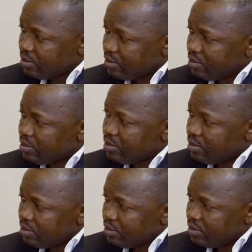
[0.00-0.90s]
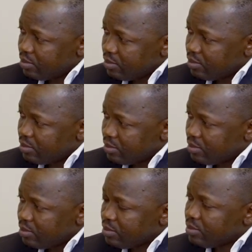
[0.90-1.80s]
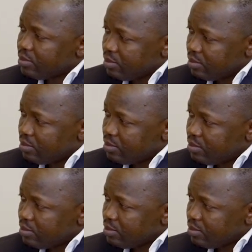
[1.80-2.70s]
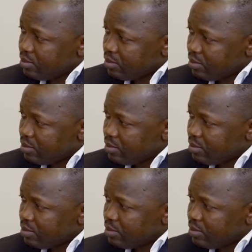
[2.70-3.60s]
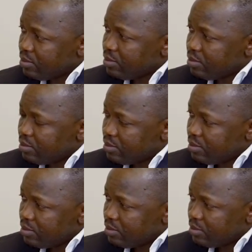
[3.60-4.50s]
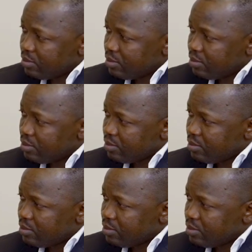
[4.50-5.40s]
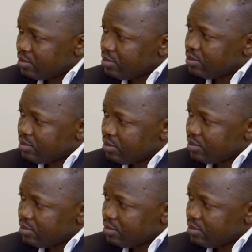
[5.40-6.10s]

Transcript: (not speaking)